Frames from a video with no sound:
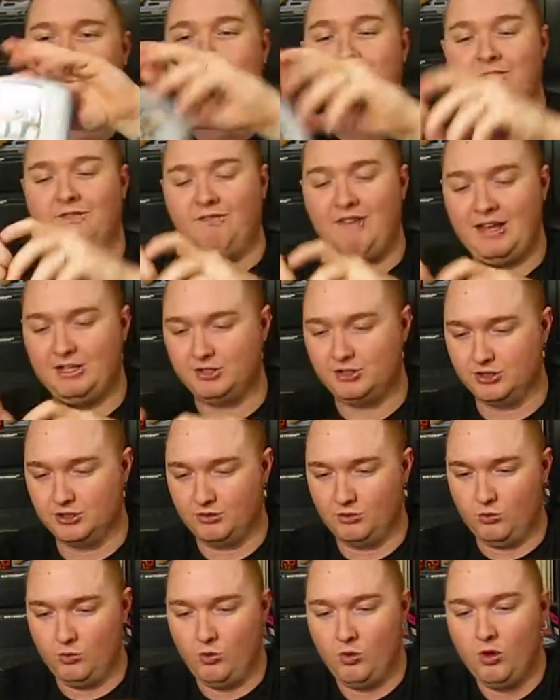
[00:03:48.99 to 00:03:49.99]
Adventure.
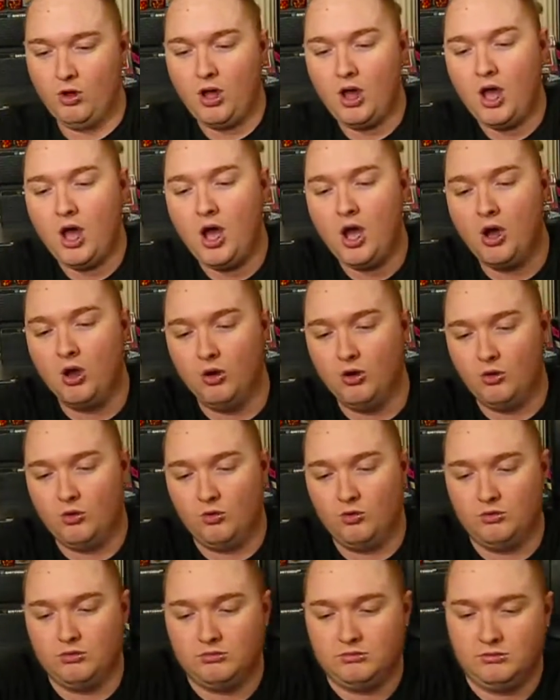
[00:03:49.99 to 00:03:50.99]
Whoa!